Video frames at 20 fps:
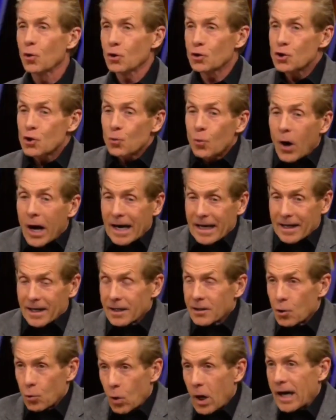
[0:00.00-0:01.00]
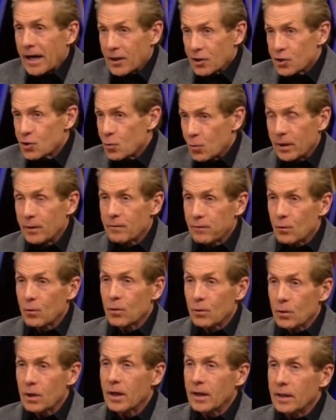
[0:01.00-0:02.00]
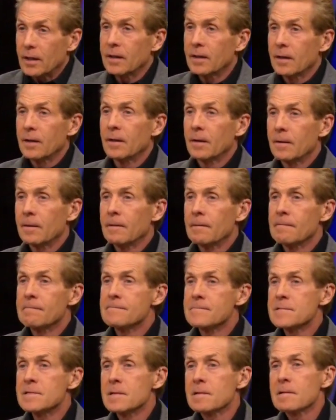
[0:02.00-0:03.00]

score a quiet 24, right? No. The